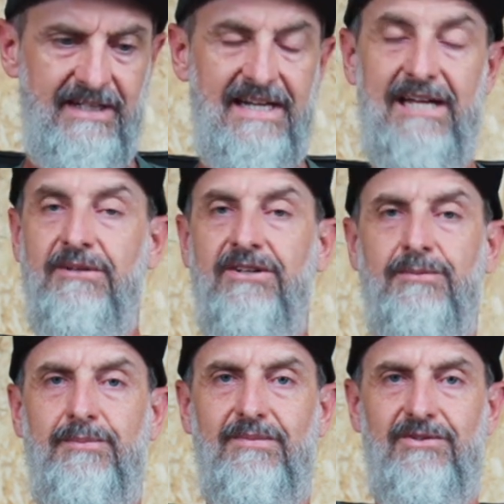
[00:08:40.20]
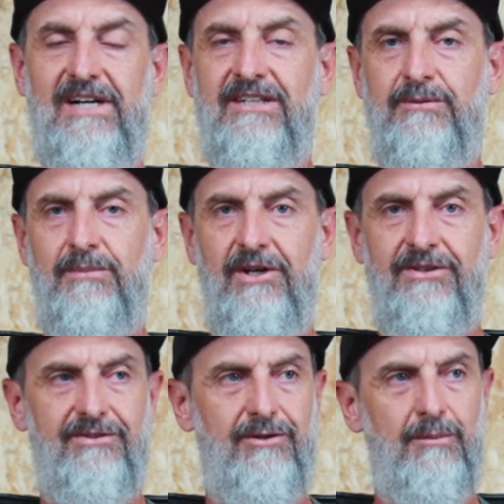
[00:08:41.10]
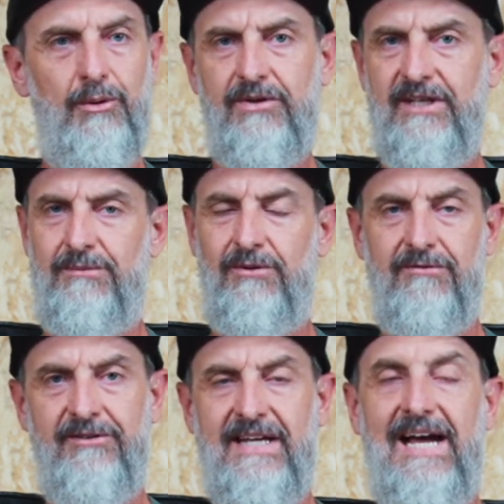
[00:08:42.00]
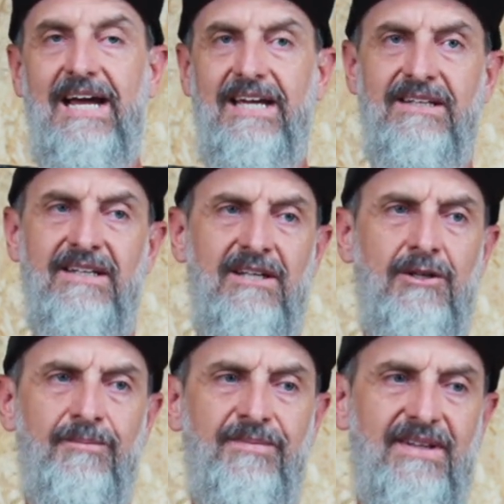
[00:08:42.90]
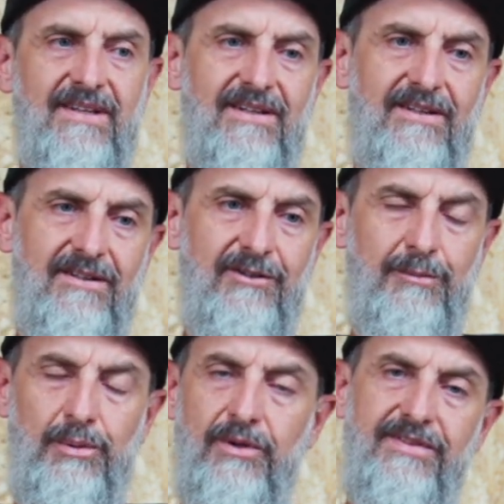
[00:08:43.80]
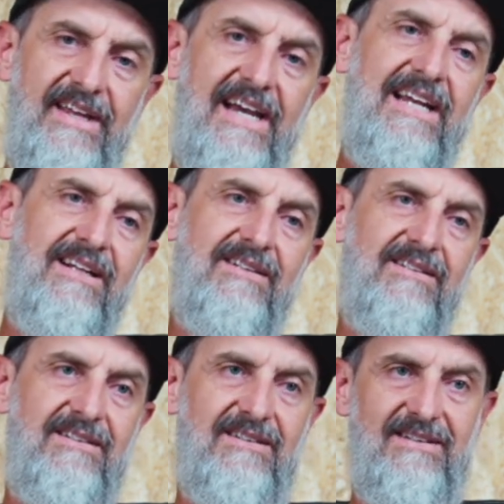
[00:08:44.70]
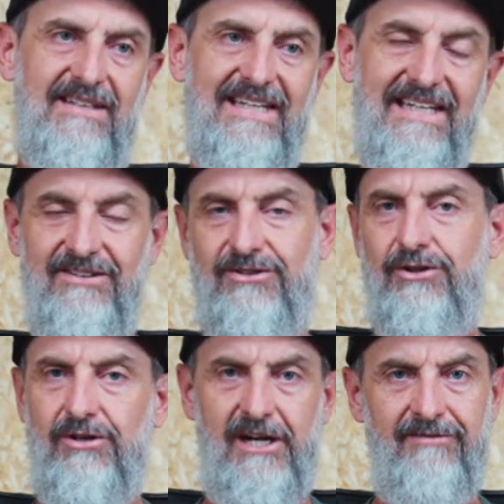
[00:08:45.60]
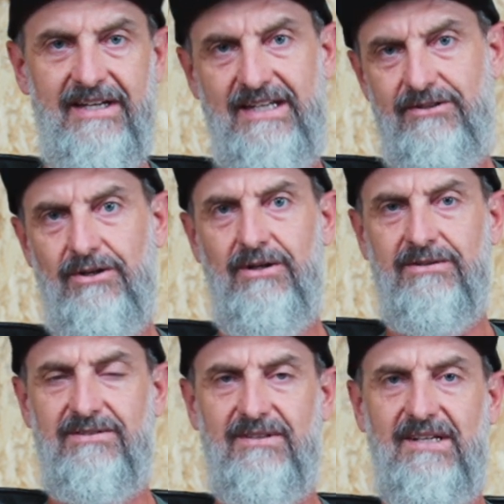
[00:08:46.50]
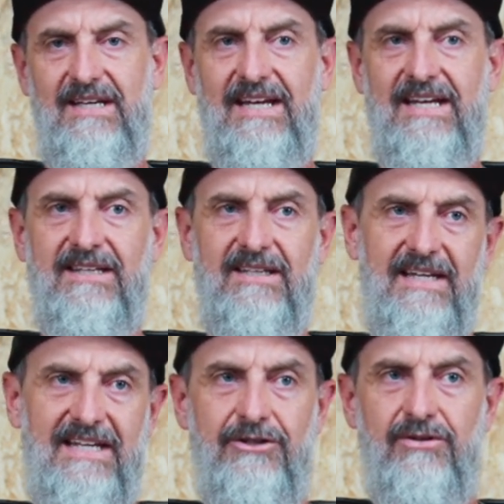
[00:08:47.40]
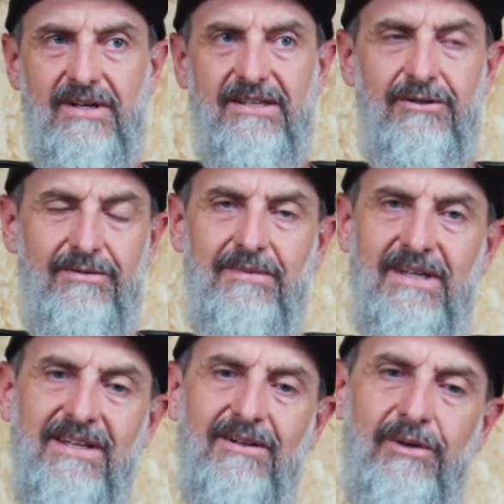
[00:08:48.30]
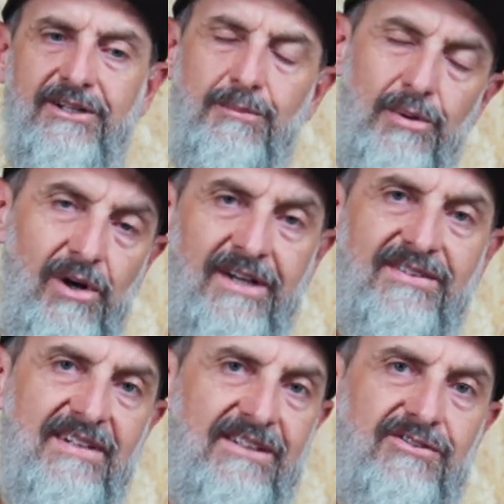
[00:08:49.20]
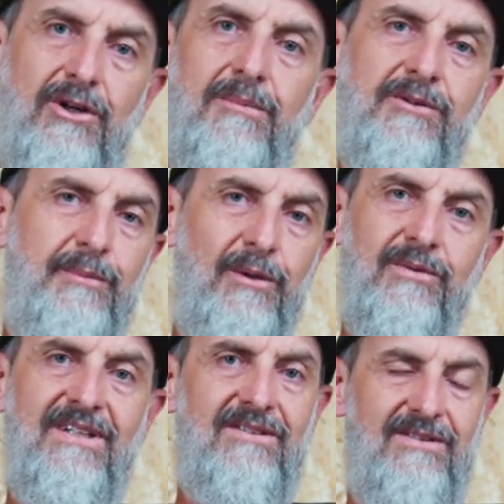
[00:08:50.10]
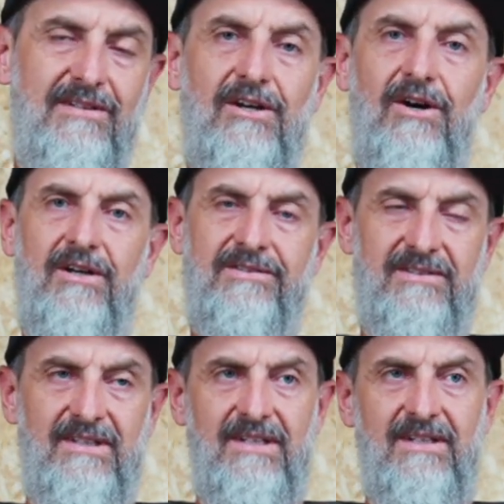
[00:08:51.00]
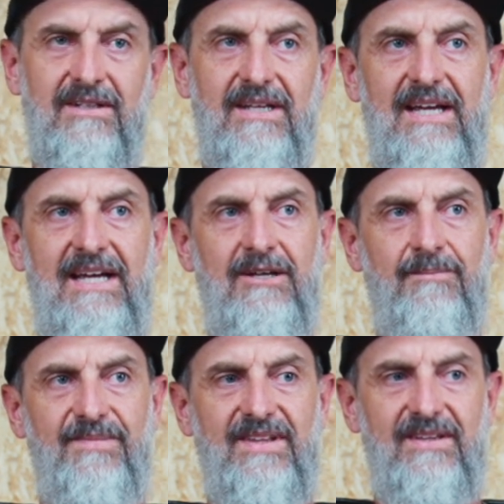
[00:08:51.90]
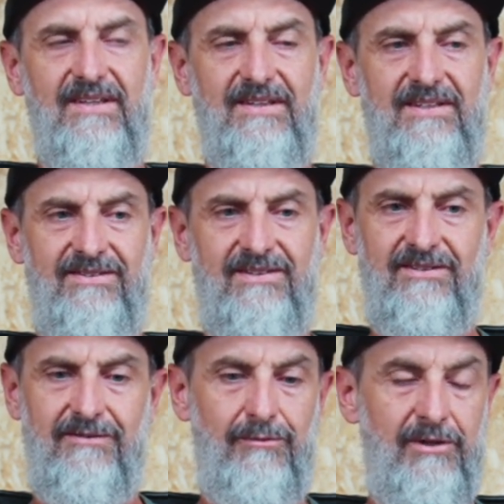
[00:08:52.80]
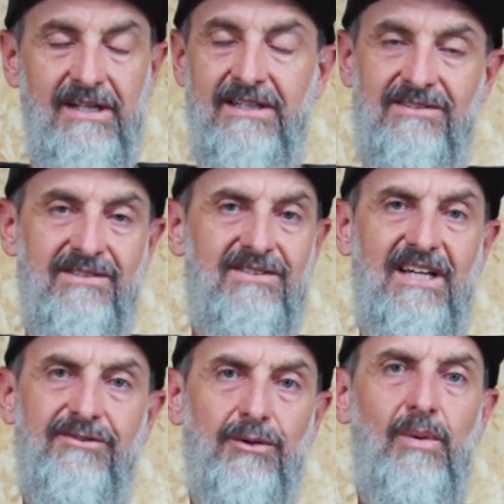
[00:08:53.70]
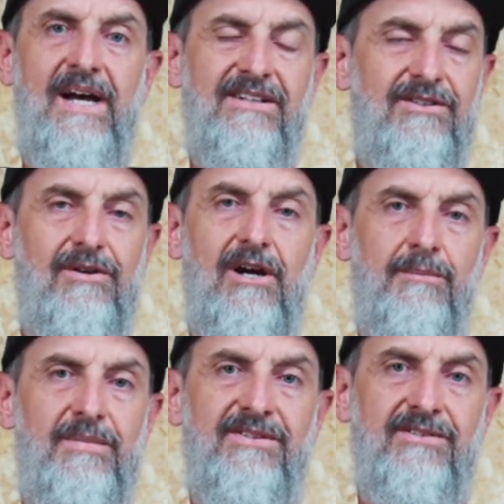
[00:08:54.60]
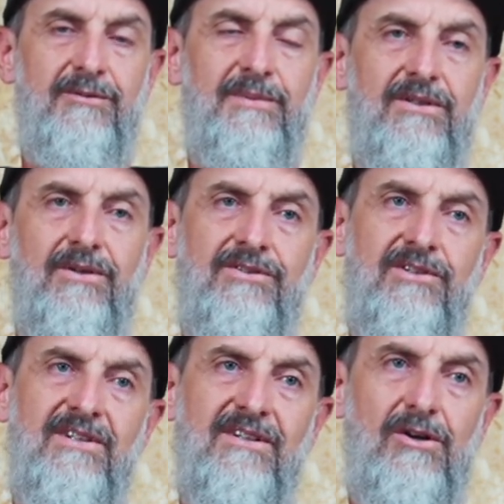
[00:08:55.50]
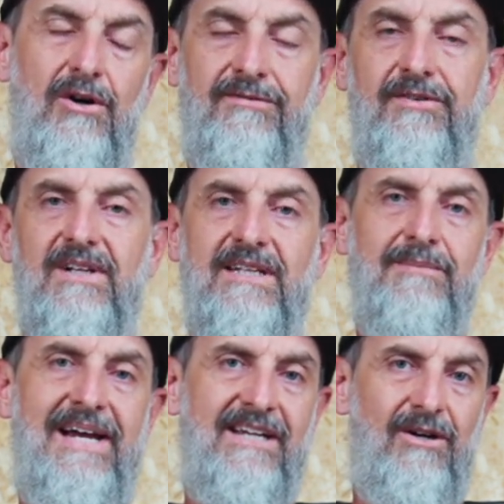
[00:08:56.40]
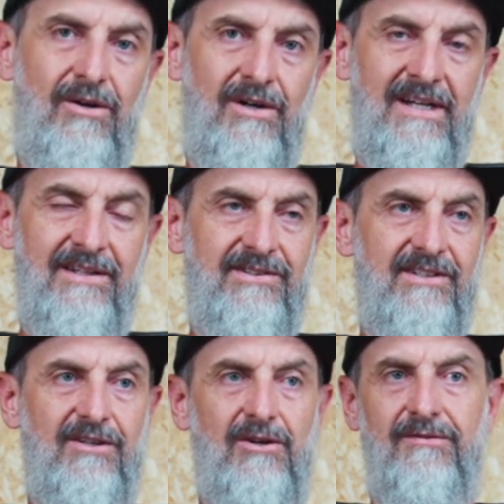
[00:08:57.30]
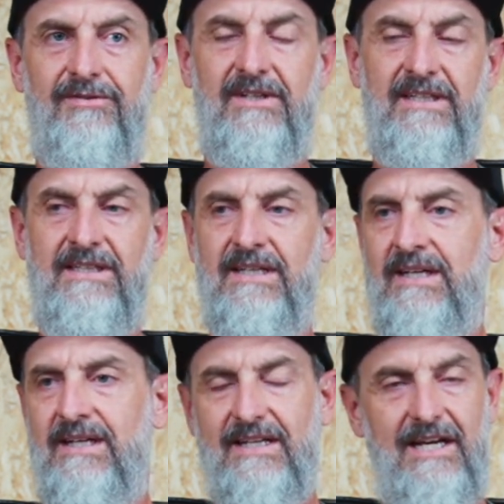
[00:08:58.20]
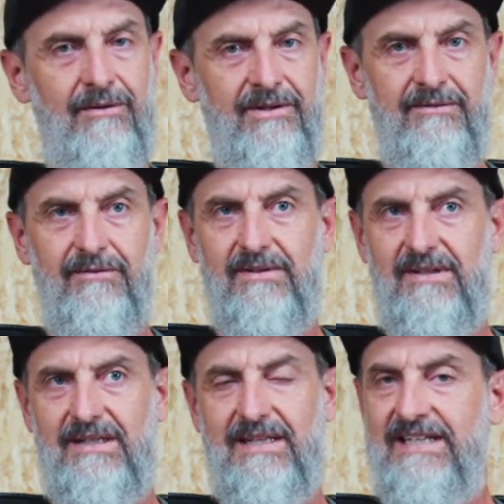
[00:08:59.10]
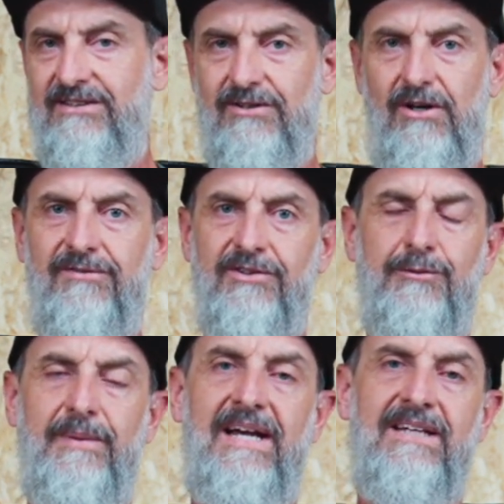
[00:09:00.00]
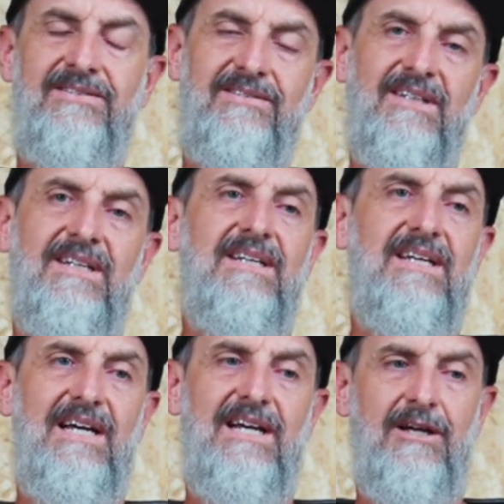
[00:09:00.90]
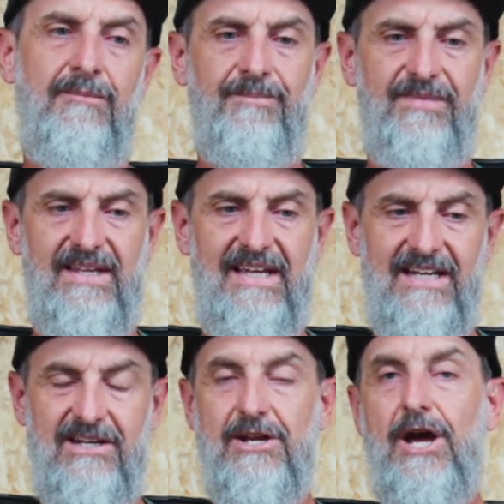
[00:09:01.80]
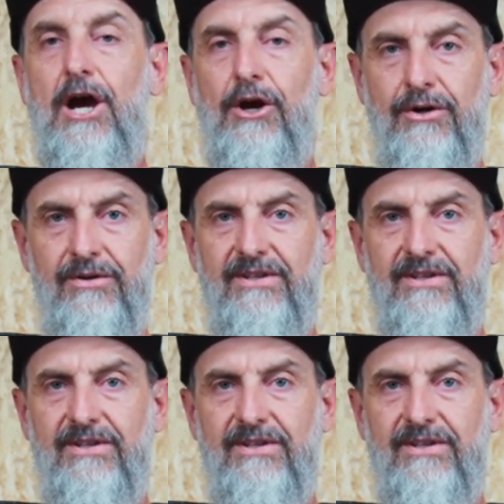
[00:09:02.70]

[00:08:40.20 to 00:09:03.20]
administration person or a bookkeeper or a VA, you put that into your overhead costs, and you when you price the next job, it's built into the cost. And this is a really successful way to grow a business, because you can confidently make hires, you can confidently go and lease office space, and know